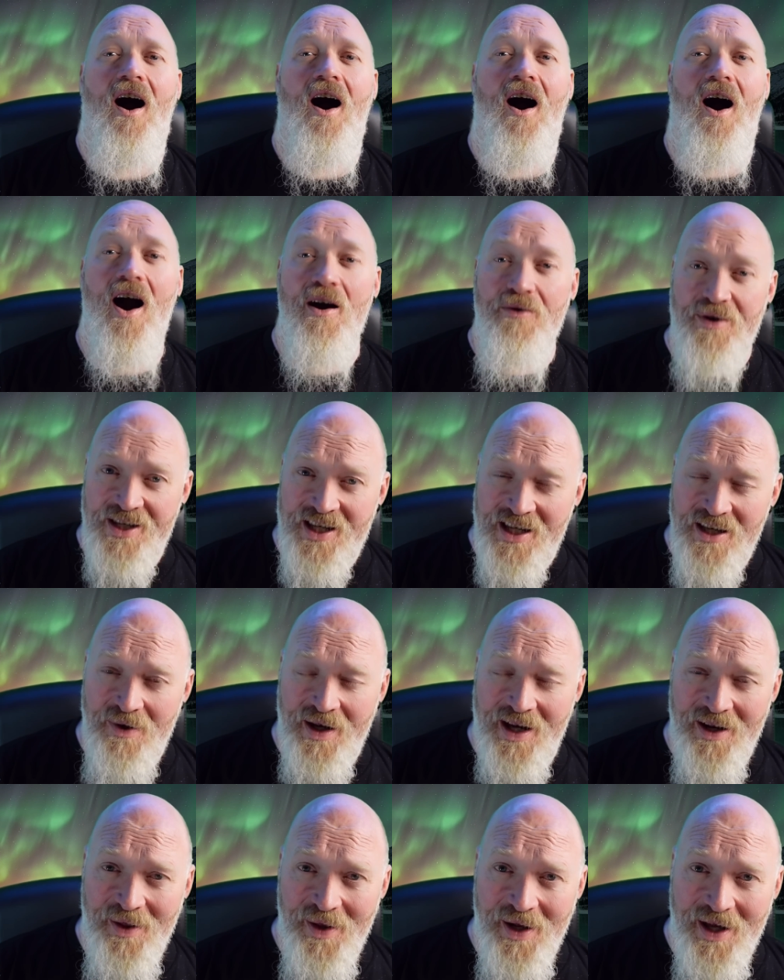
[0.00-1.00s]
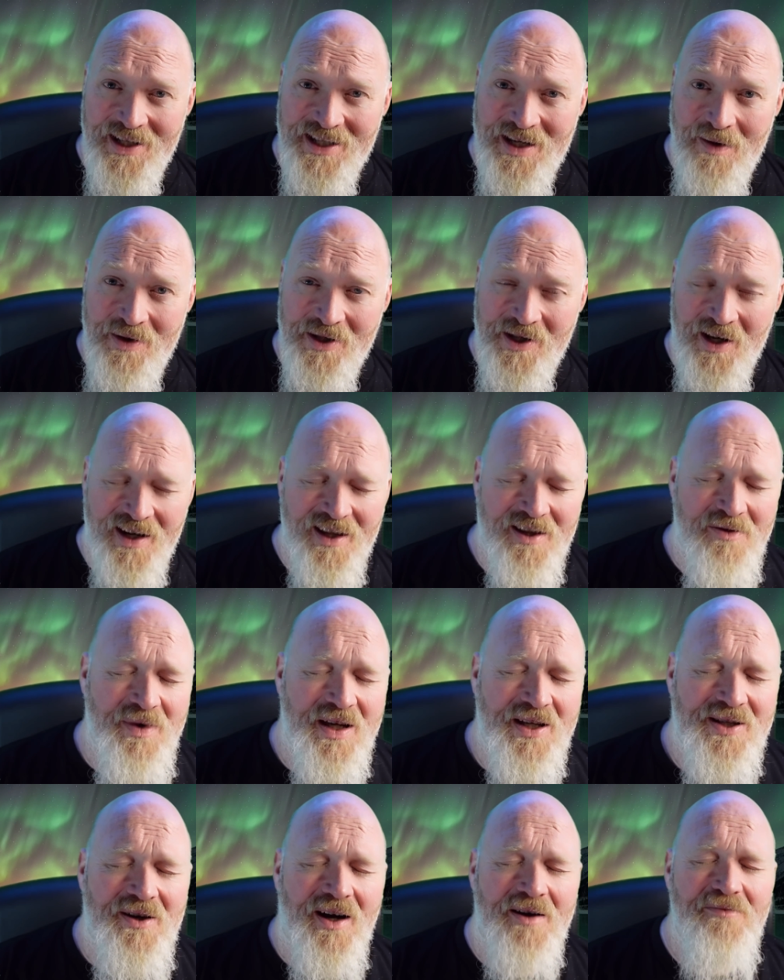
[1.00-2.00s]
I will see you again on the next episode. In the
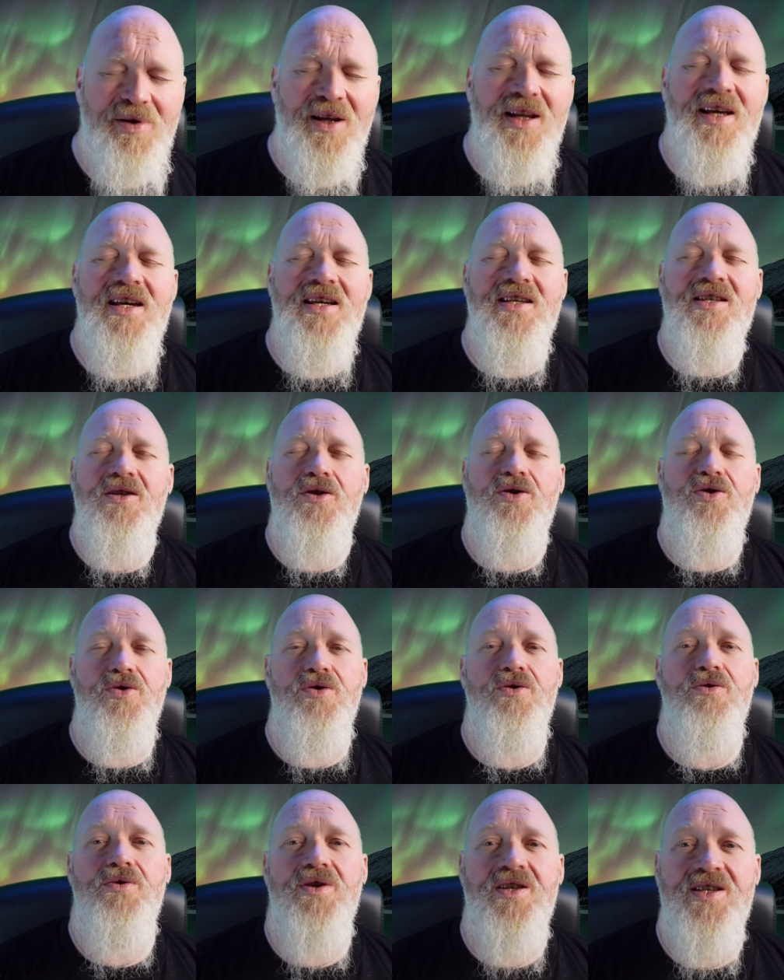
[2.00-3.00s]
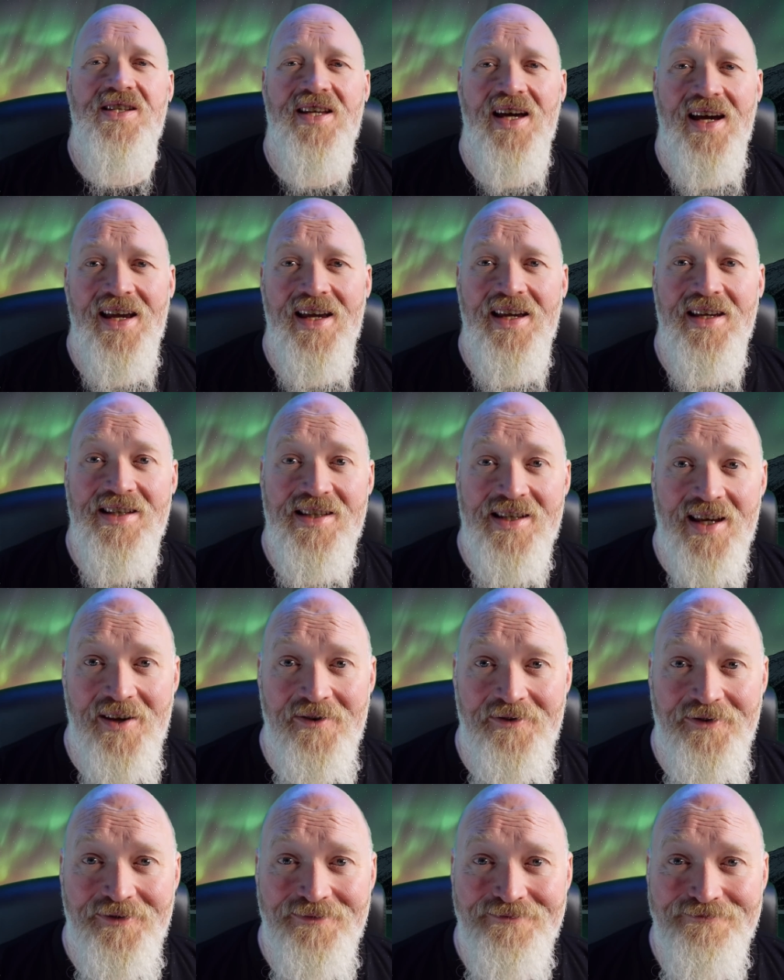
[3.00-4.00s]
meantime, please do stay
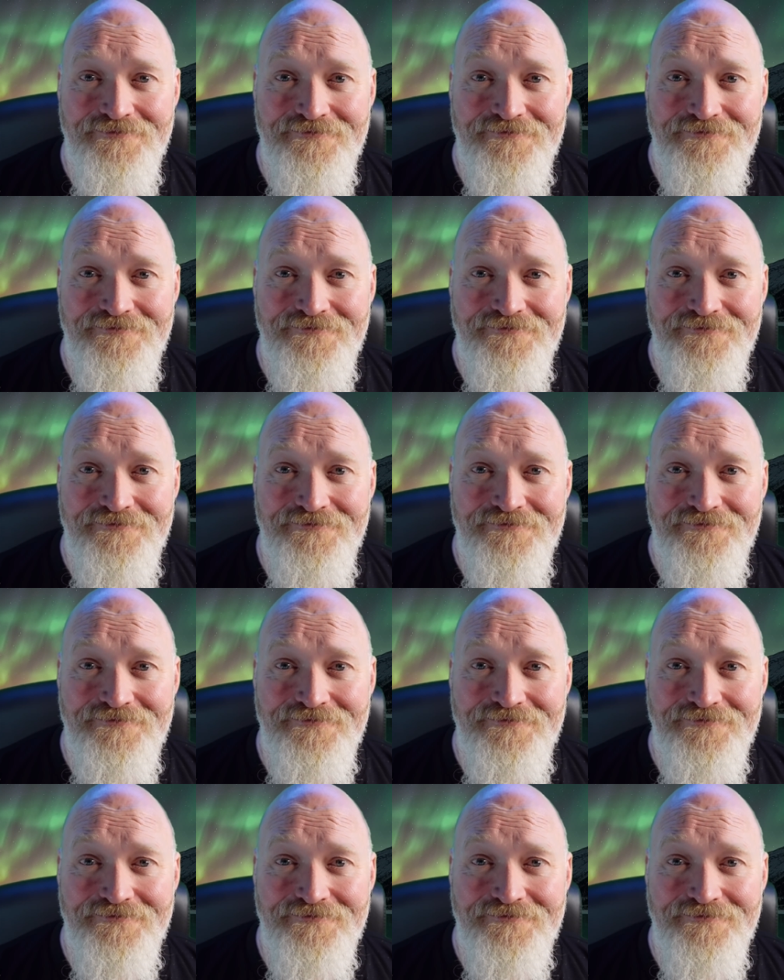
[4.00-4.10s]
safe.